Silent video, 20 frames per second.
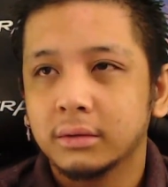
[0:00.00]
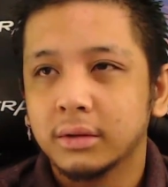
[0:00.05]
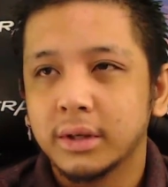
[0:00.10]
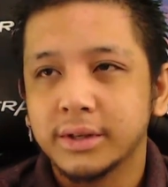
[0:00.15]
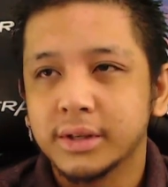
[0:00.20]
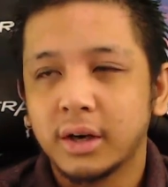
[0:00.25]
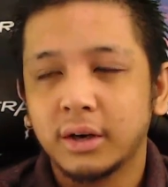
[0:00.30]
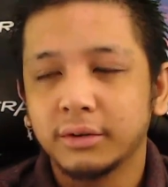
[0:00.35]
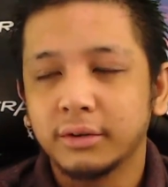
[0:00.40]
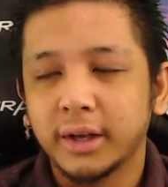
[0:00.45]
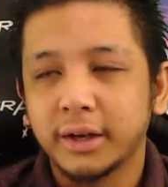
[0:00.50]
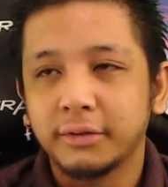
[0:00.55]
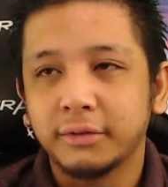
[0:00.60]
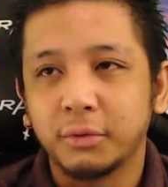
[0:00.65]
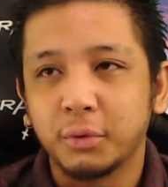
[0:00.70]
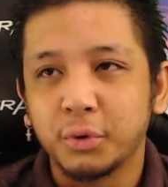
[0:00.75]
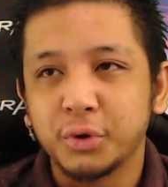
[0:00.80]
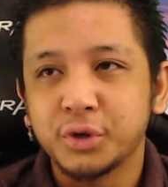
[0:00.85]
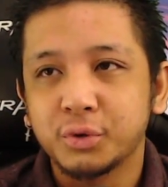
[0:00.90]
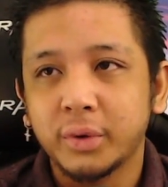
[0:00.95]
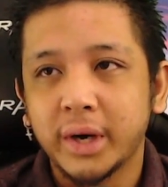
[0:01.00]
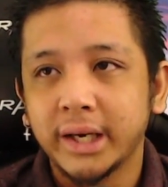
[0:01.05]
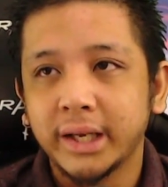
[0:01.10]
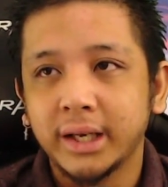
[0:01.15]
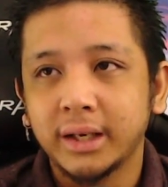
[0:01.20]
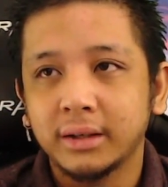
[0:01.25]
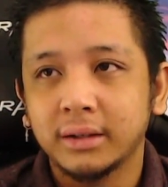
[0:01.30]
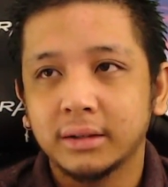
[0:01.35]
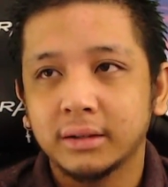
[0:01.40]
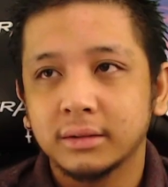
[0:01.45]
Is it called like force
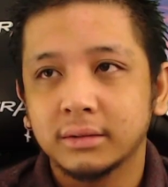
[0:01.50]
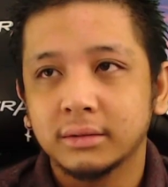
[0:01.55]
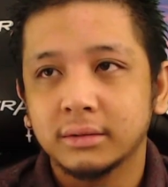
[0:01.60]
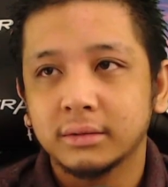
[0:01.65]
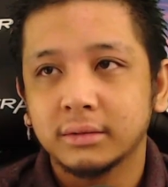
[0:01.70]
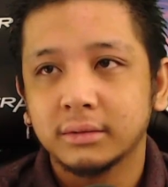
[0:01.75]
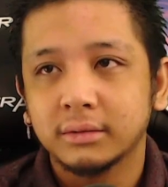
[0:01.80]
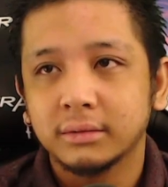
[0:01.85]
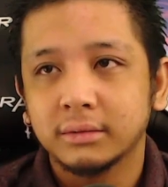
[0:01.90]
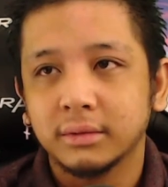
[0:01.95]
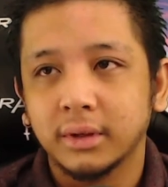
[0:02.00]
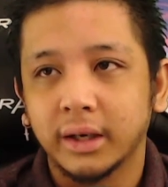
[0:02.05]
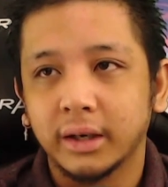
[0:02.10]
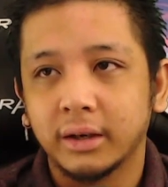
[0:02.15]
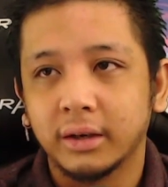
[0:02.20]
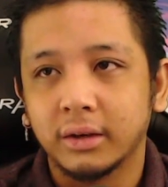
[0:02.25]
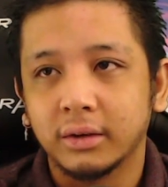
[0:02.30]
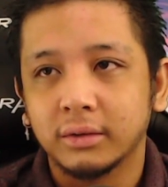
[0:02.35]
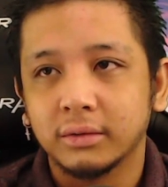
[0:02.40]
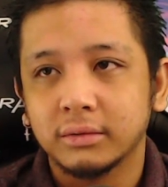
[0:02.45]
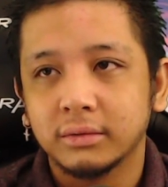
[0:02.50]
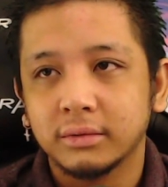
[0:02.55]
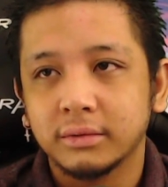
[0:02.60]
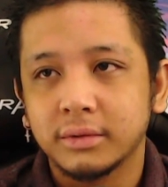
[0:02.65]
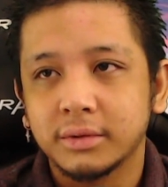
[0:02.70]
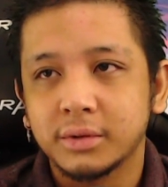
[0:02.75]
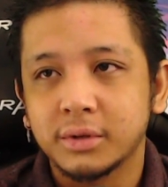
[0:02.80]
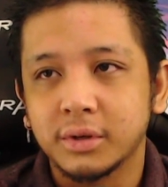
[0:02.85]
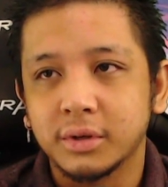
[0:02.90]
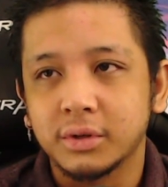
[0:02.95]
writing? I don't know.
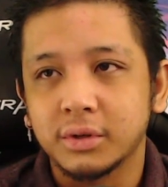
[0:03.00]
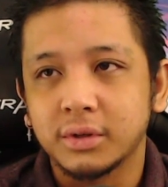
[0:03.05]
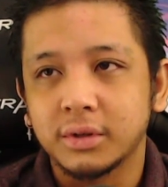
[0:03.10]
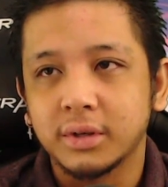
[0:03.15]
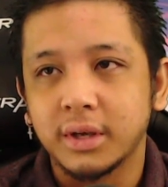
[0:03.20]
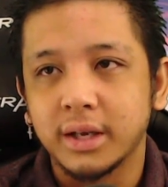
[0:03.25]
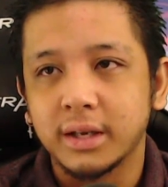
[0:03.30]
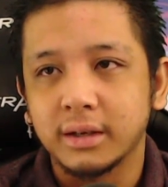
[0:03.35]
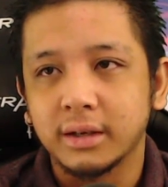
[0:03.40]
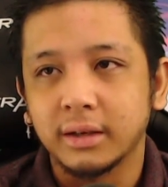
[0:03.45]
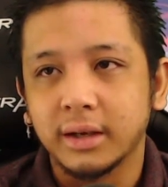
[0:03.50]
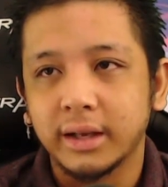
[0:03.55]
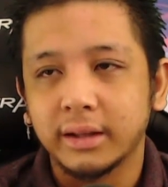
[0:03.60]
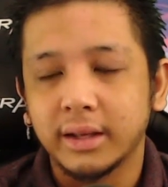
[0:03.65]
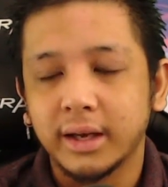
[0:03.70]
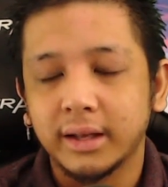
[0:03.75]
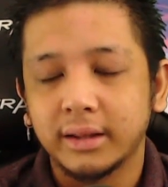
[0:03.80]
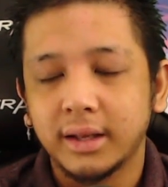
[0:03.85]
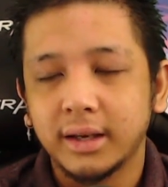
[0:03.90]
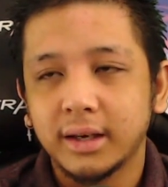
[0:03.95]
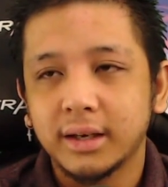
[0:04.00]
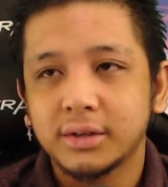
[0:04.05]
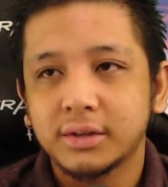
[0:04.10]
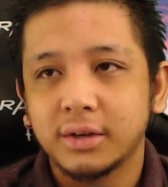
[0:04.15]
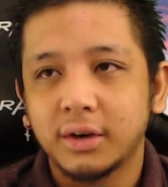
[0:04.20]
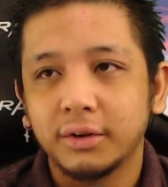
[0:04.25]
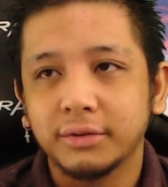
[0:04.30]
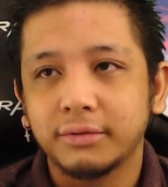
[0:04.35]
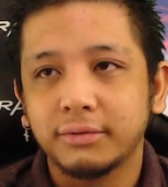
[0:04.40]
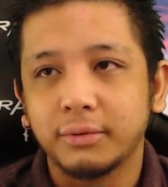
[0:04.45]
I think it's
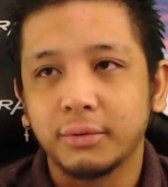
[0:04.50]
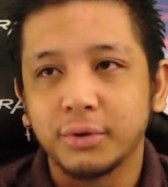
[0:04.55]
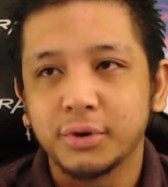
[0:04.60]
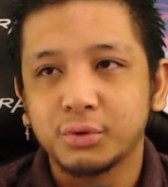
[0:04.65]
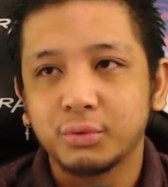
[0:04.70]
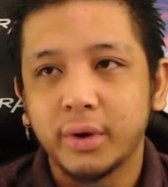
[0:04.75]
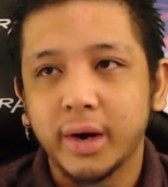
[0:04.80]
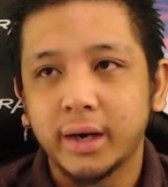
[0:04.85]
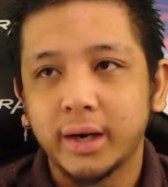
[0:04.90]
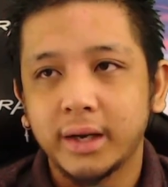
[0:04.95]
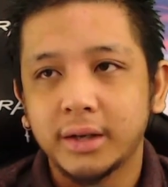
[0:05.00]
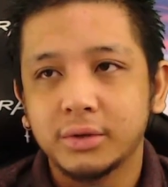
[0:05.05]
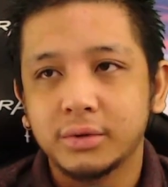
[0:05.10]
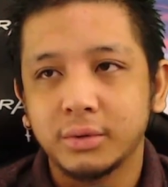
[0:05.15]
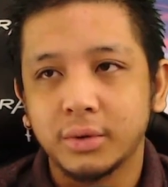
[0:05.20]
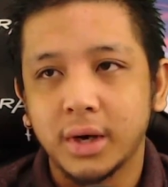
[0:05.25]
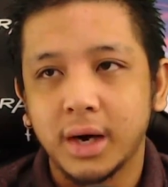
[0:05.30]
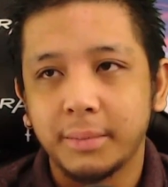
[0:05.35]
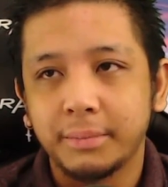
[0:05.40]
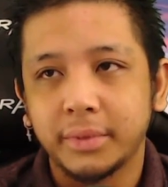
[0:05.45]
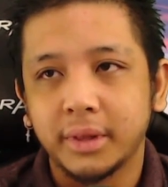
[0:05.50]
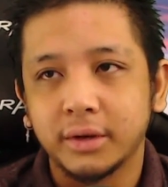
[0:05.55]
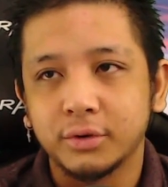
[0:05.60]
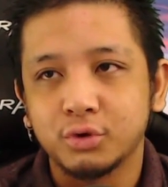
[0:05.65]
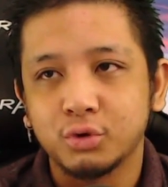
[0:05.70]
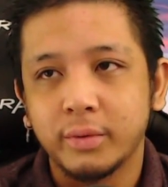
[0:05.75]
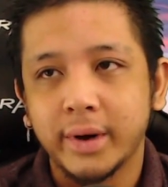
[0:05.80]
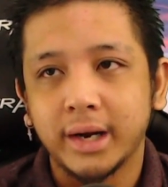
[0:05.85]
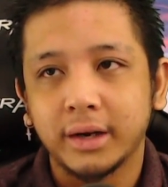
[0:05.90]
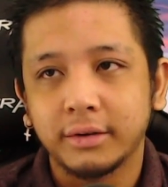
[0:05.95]
called force writing to up the
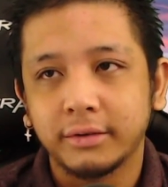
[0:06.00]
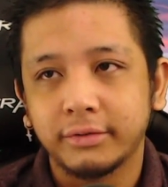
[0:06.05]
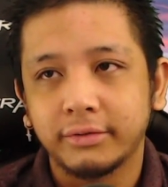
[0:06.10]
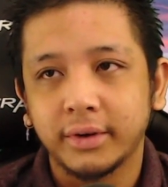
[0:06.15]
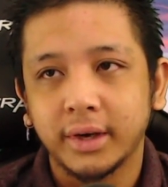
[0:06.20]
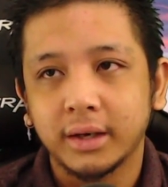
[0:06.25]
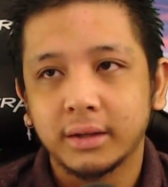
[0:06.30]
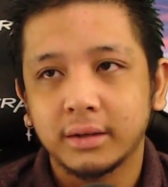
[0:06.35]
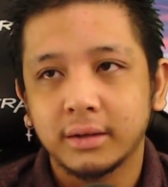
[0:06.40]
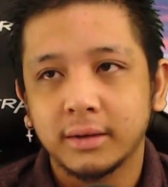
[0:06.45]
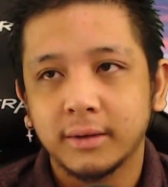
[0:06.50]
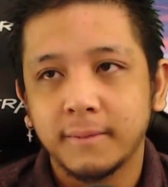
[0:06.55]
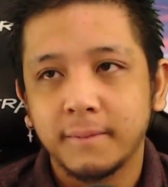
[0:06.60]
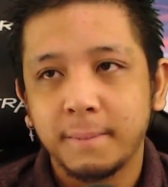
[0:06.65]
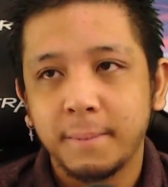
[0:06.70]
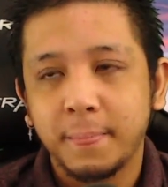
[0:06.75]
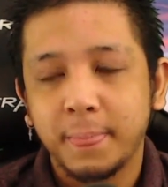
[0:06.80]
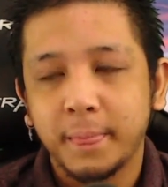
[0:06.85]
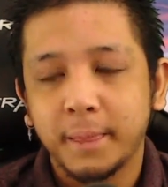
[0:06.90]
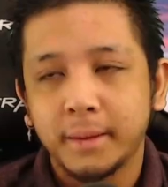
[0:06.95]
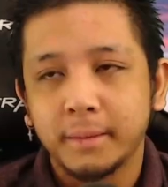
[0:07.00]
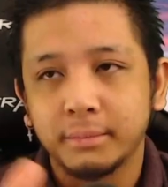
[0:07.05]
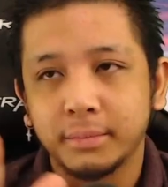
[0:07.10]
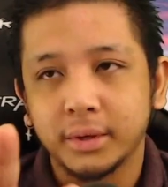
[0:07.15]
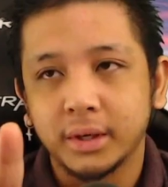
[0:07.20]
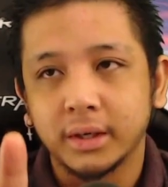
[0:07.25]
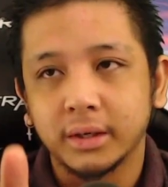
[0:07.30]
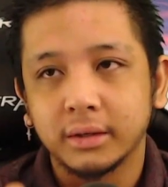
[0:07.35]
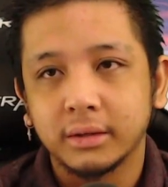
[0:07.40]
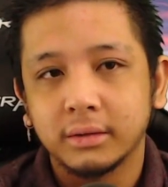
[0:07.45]
dramatic effect,
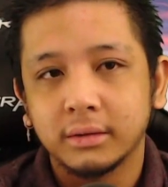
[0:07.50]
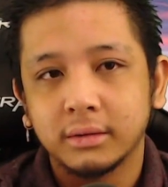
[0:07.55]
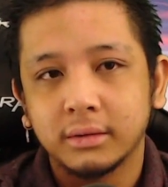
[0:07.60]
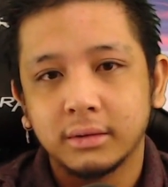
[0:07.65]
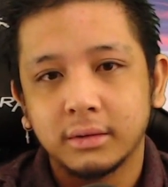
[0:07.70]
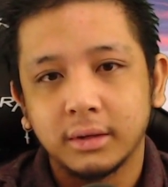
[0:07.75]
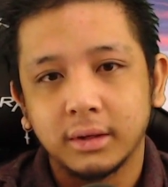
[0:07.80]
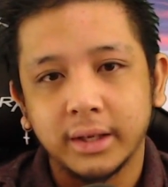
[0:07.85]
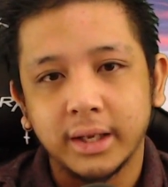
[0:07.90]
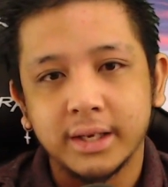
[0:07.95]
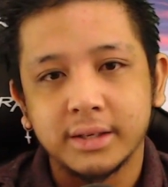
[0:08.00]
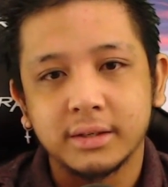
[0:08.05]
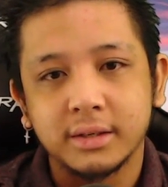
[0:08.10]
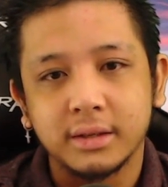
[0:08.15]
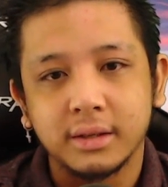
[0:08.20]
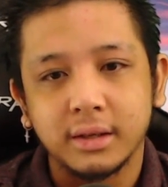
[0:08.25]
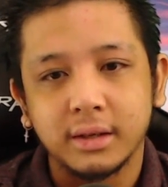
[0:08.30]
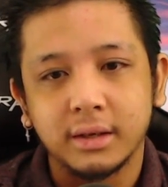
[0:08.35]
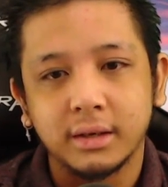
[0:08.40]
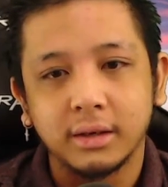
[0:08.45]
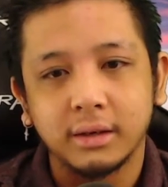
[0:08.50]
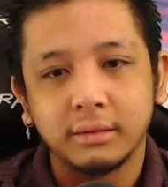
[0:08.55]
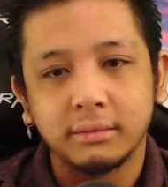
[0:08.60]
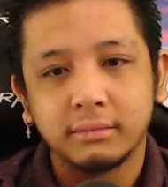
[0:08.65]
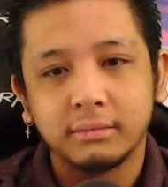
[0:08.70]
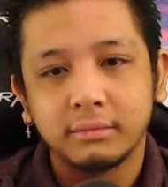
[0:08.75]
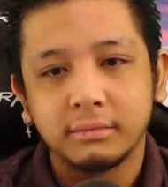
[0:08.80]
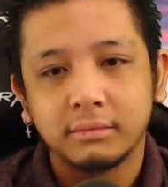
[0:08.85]
but lessen the,